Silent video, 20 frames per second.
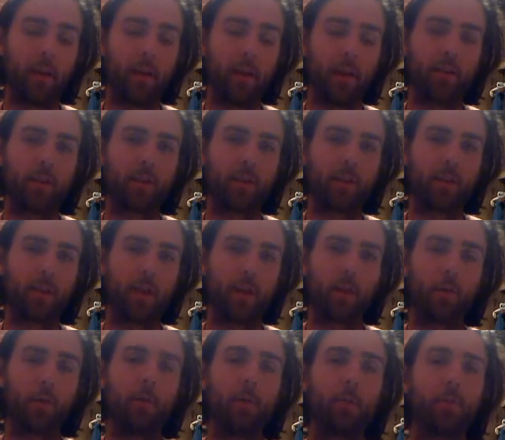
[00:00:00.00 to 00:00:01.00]
And
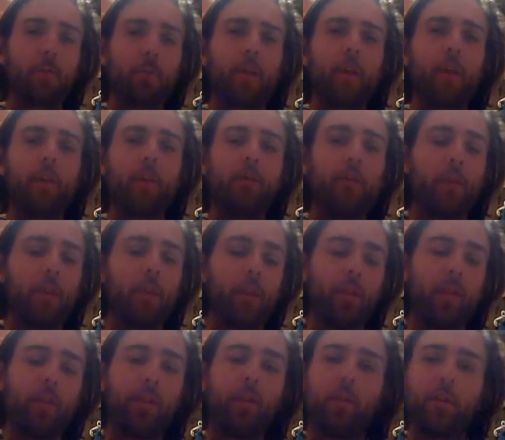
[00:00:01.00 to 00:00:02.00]
so, if you
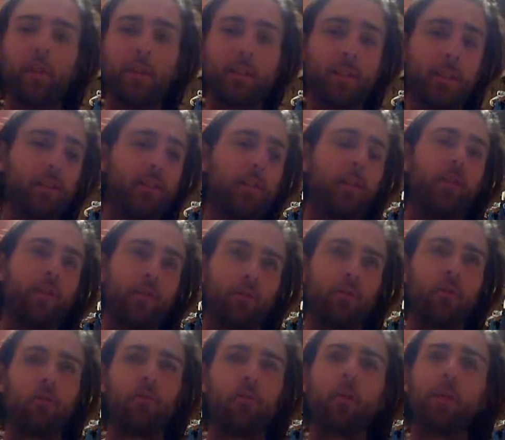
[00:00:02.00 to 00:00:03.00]
can th- essentially
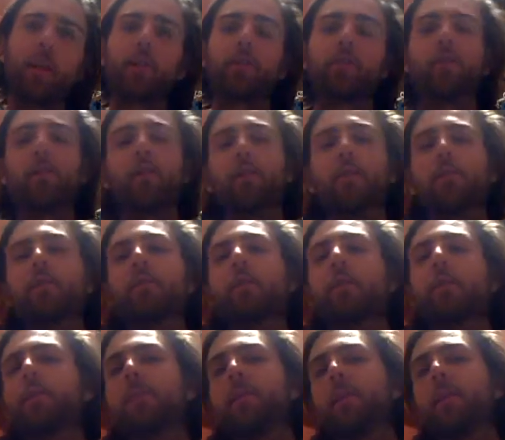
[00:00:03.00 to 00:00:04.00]
throw electrons
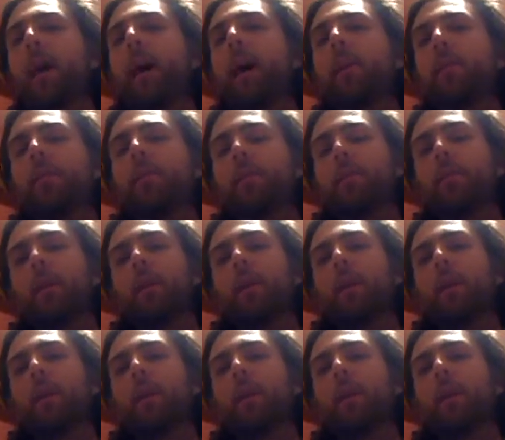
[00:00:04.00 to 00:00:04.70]
from the staff,